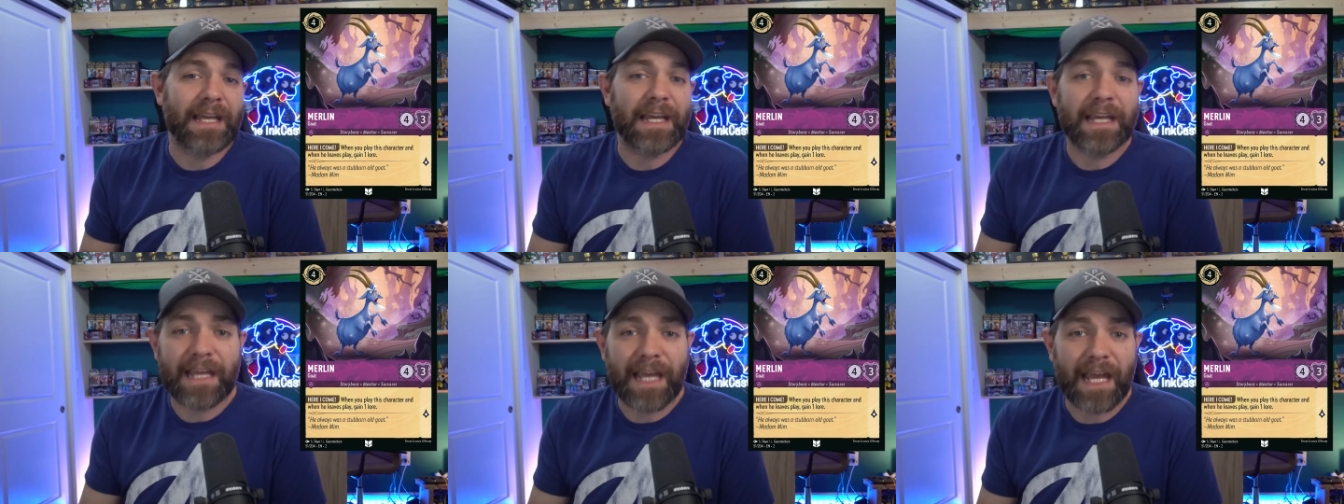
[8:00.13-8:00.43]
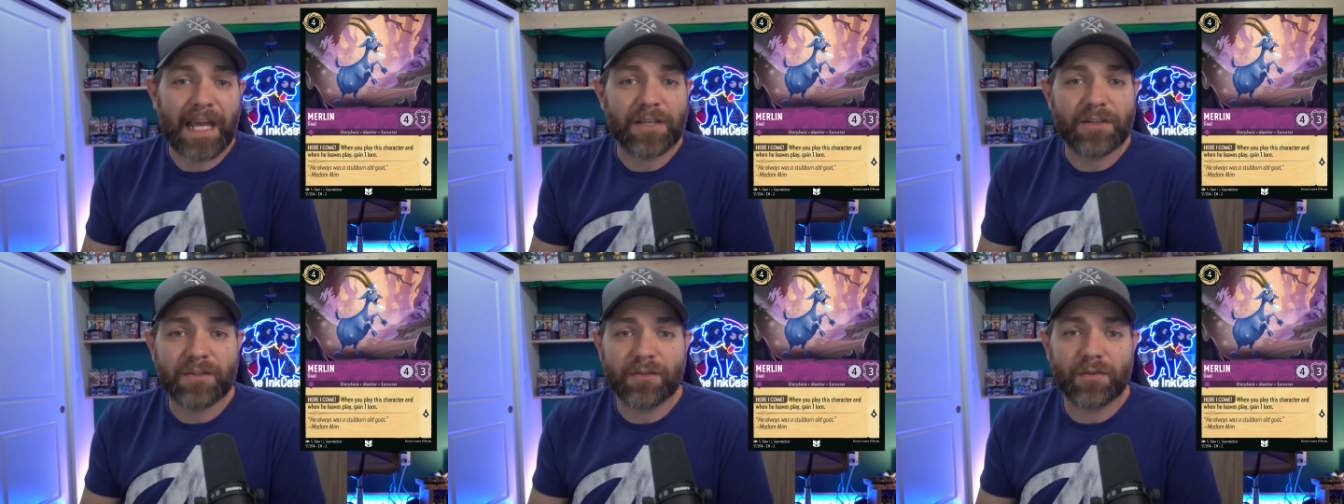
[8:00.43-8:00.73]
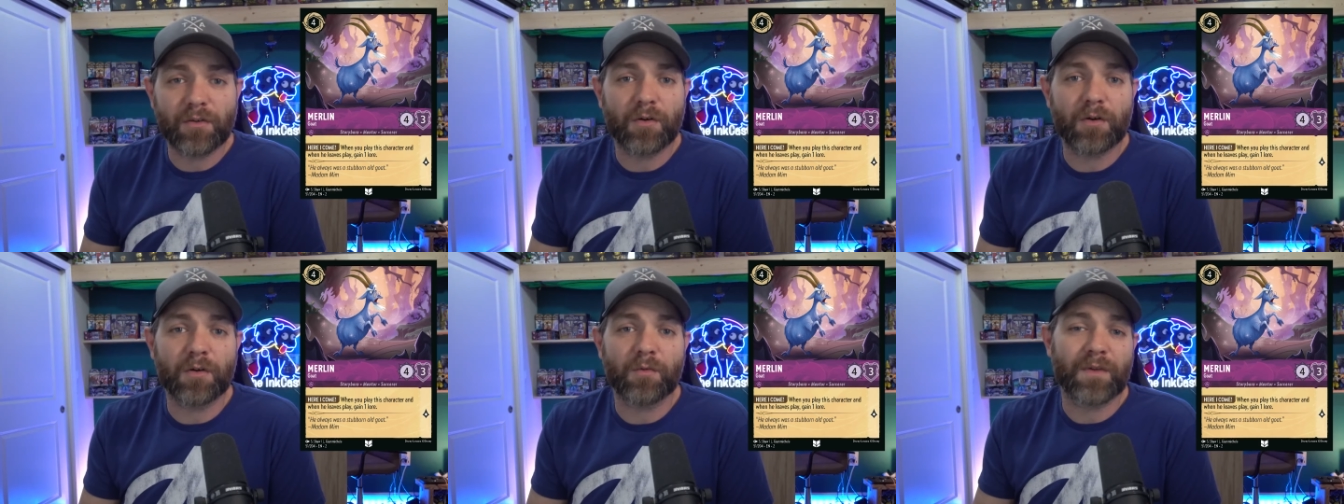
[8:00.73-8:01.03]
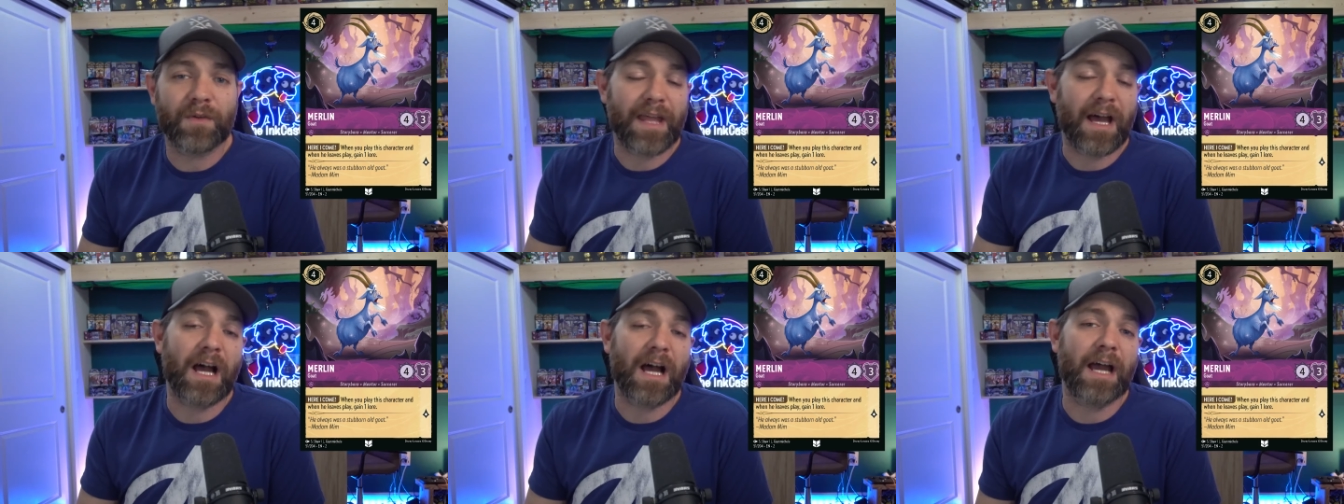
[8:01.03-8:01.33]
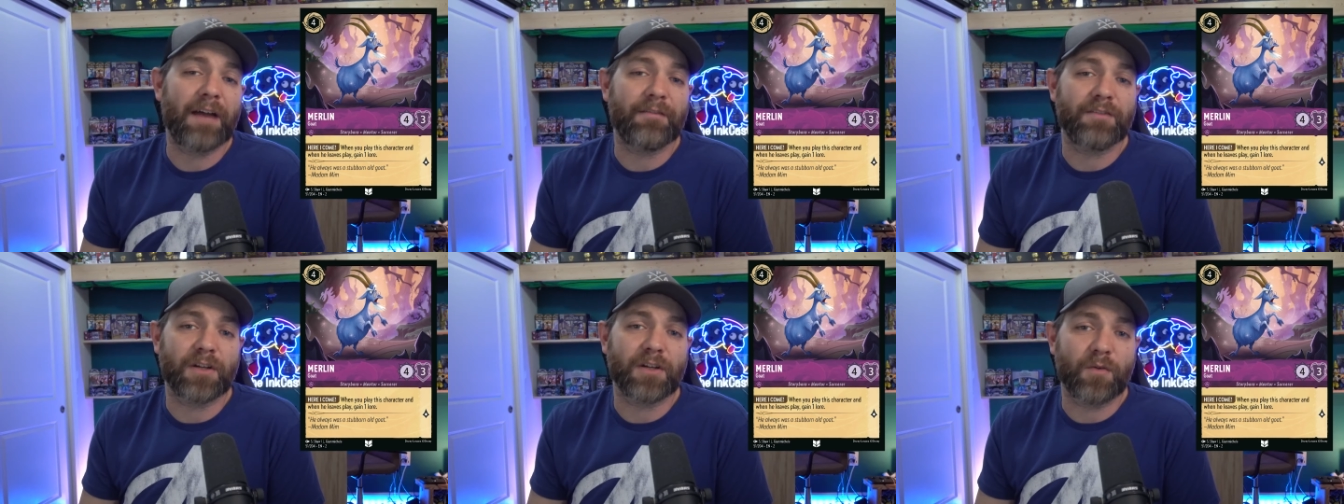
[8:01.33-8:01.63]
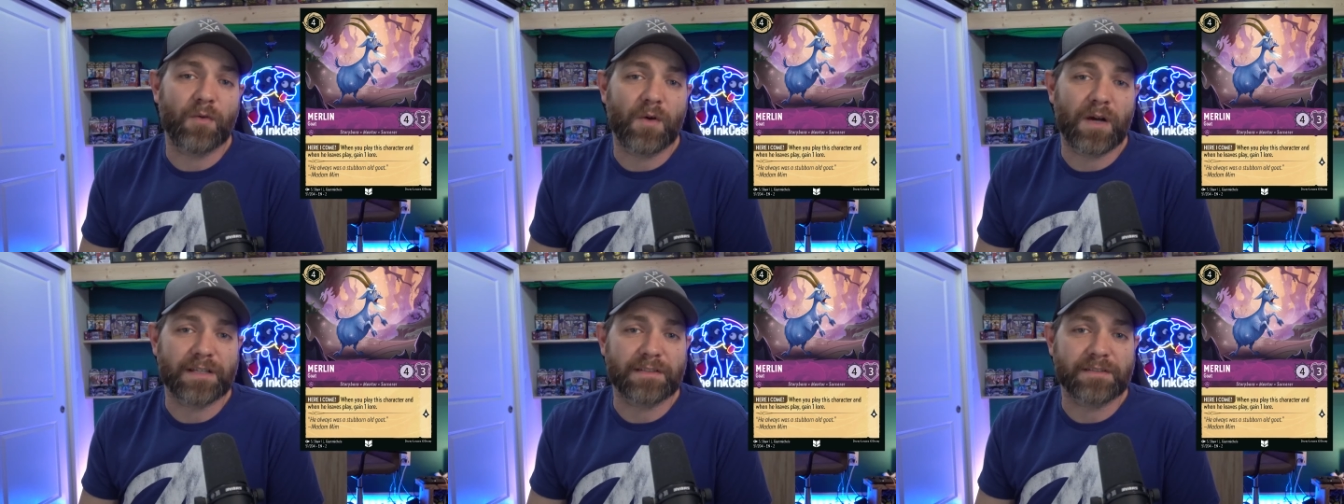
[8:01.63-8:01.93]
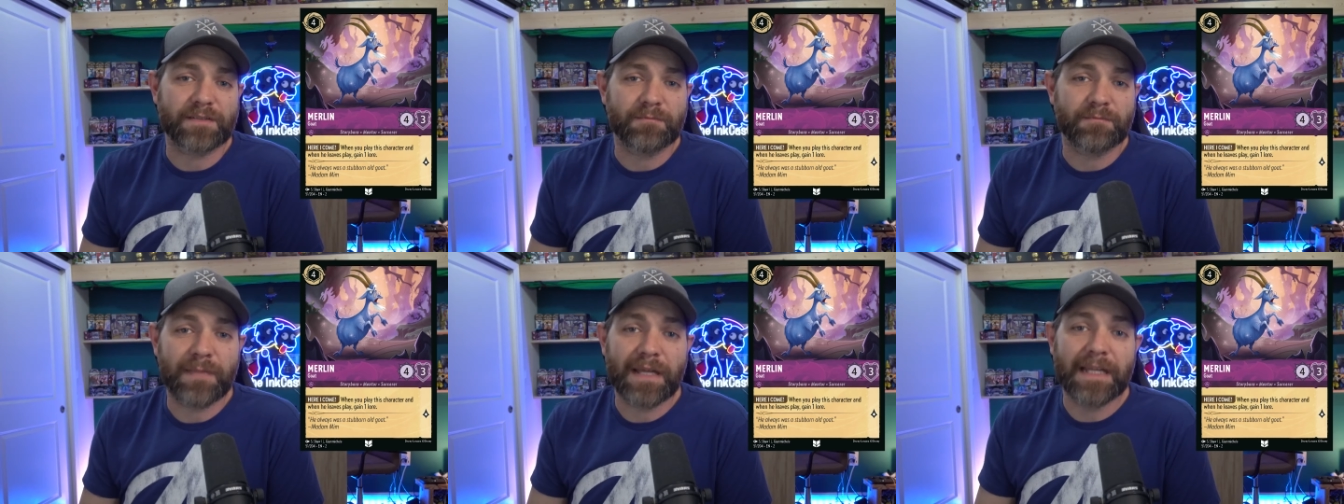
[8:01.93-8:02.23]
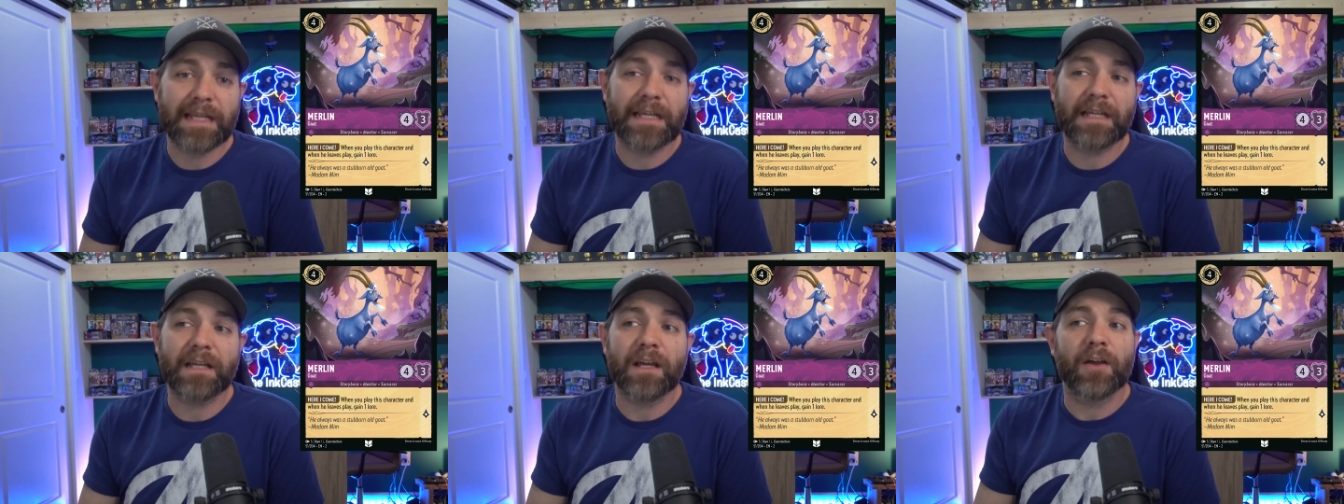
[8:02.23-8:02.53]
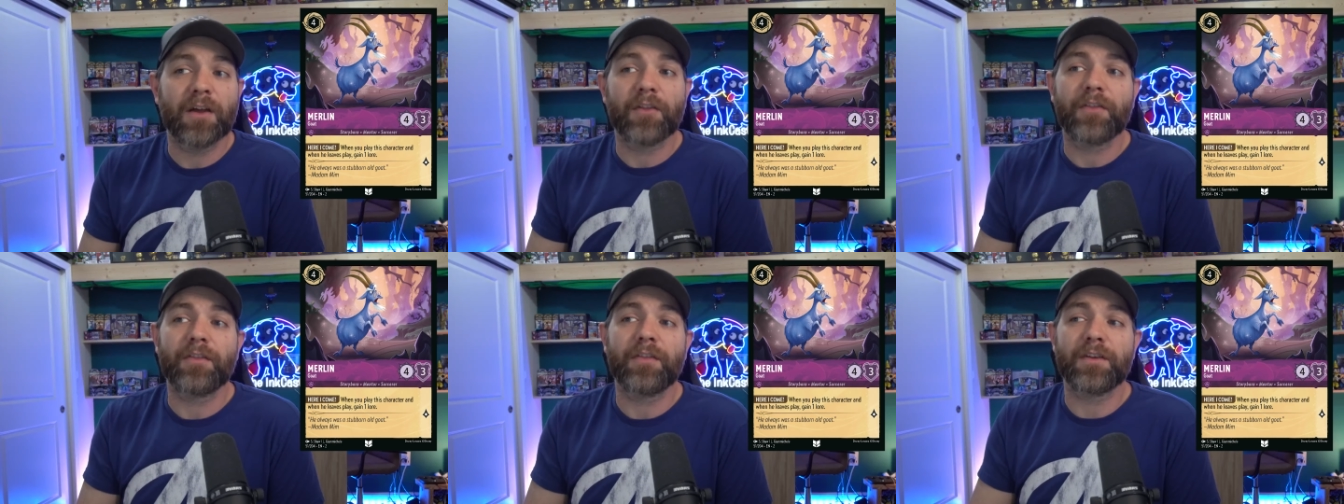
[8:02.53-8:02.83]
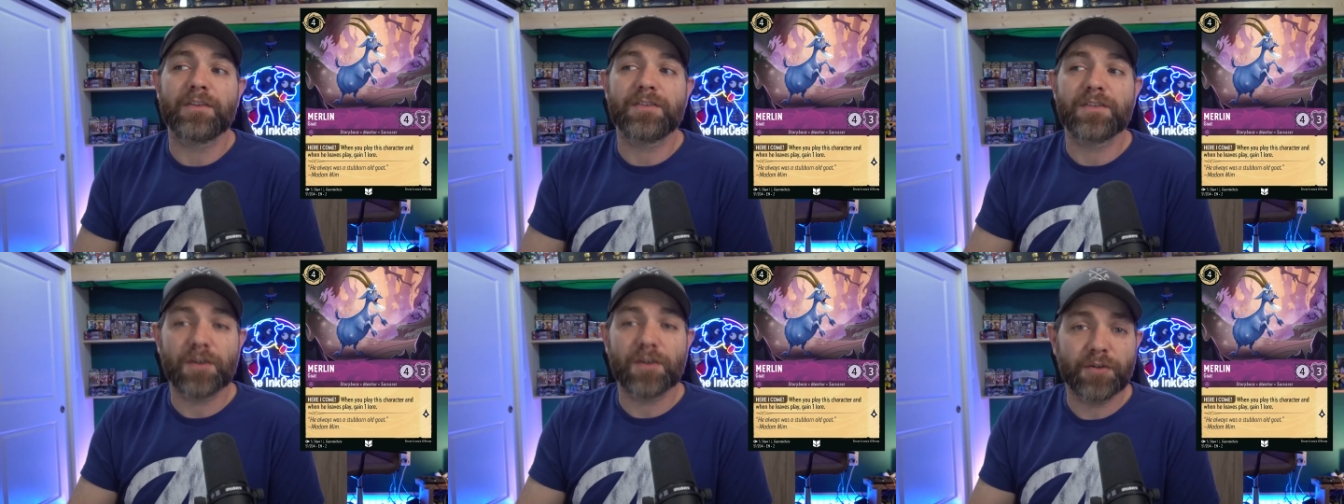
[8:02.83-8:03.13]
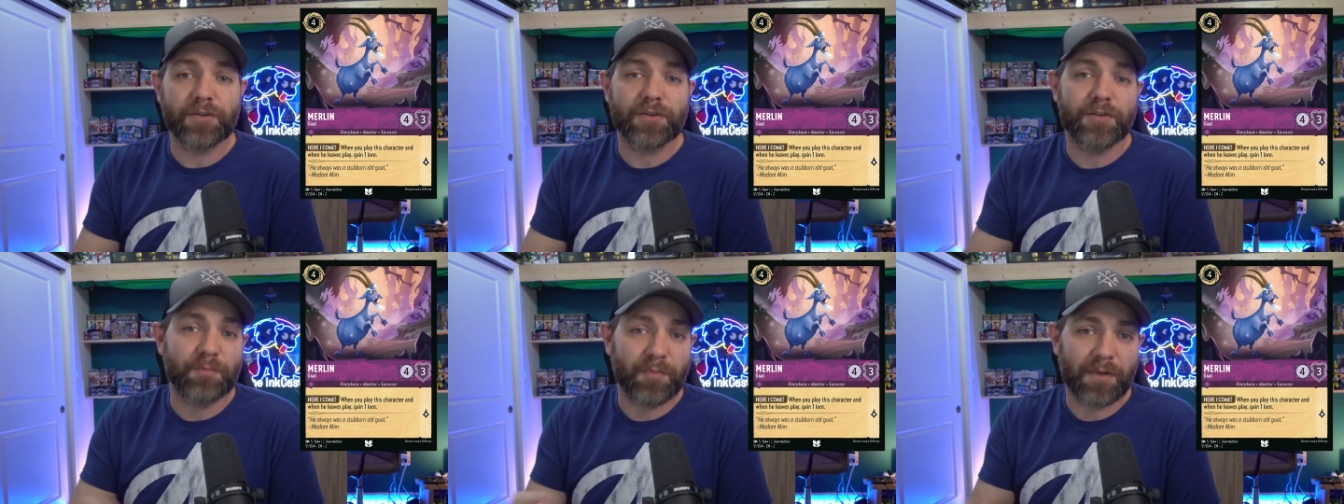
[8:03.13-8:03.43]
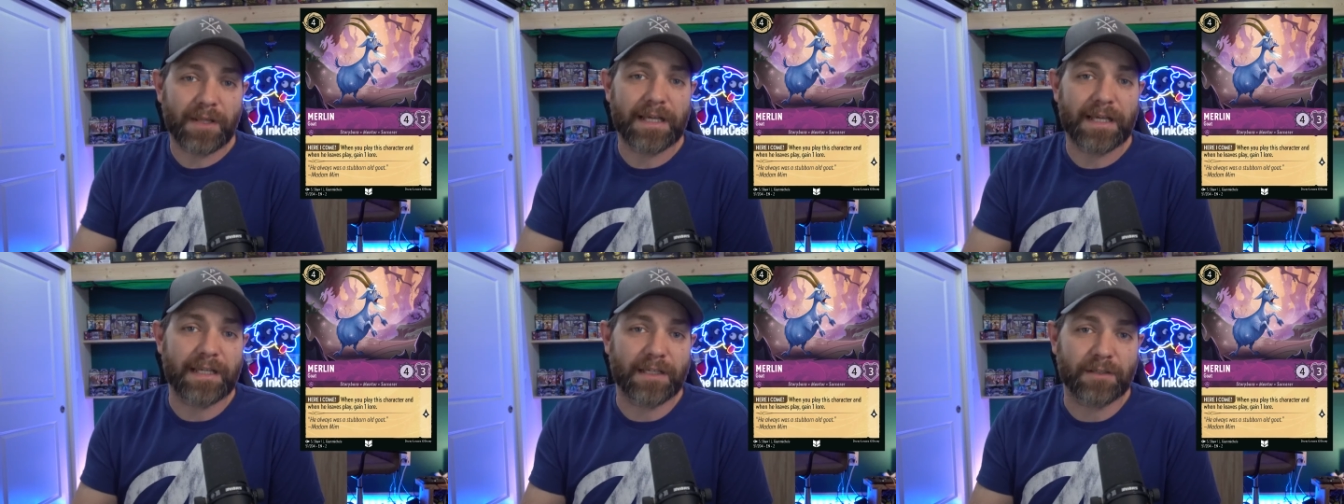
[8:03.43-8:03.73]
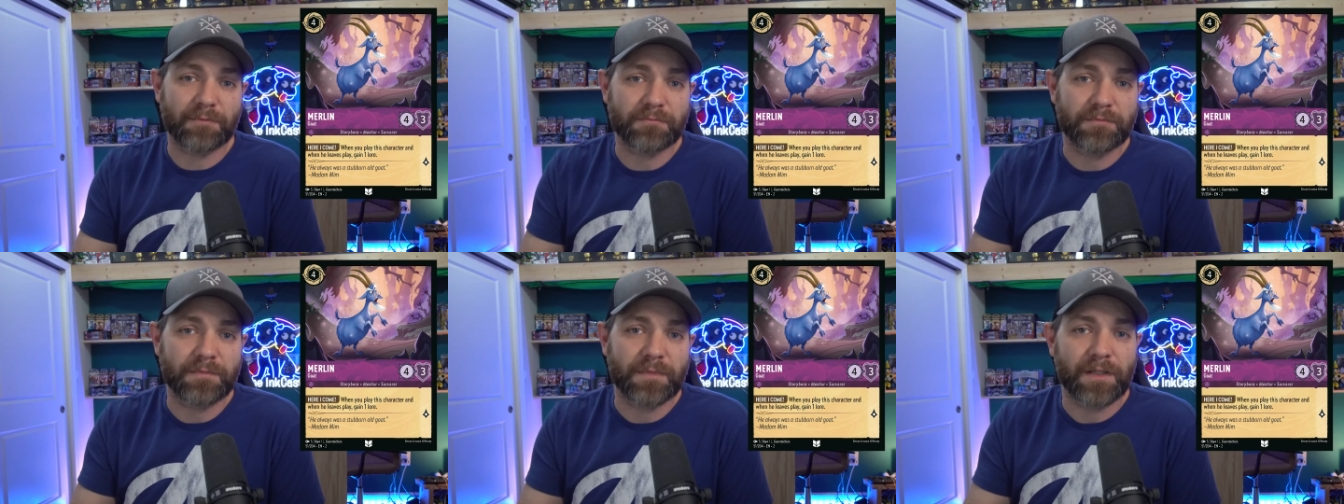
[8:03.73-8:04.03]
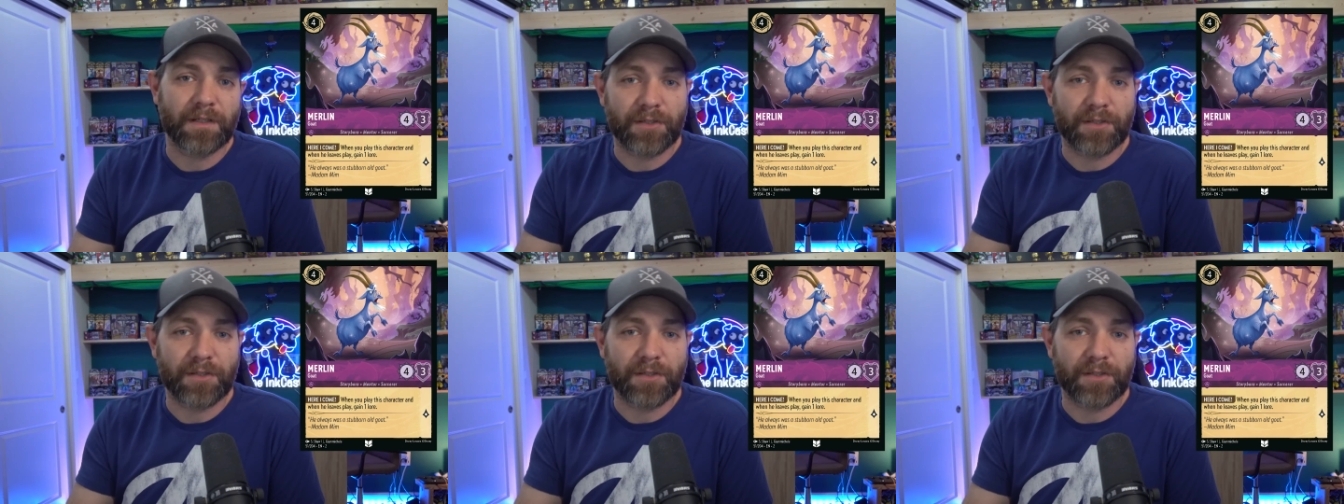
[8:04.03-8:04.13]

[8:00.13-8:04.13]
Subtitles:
gain you lore without having to quest, meaning the turn you play him,